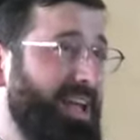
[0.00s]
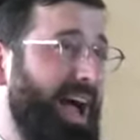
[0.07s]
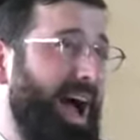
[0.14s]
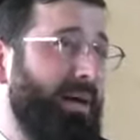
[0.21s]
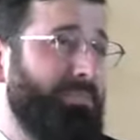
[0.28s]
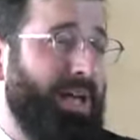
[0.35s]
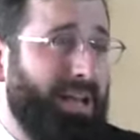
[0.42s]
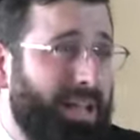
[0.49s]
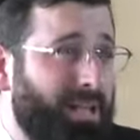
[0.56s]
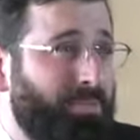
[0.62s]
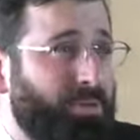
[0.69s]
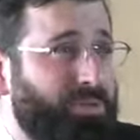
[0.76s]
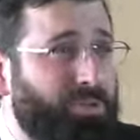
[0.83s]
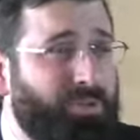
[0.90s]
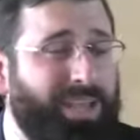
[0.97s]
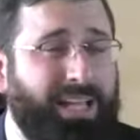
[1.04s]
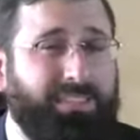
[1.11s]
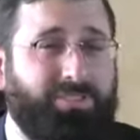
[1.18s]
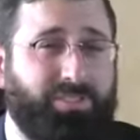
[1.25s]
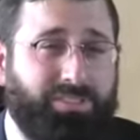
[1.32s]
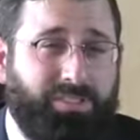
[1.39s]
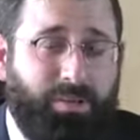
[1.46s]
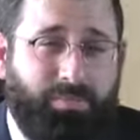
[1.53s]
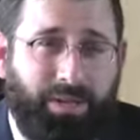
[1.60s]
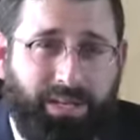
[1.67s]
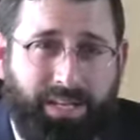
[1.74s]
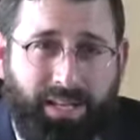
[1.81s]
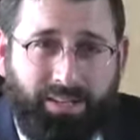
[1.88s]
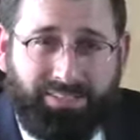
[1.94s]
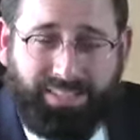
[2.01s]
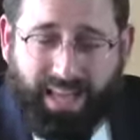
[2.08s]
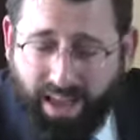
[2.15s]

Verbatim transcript: I'm not able to, that's for somebody else.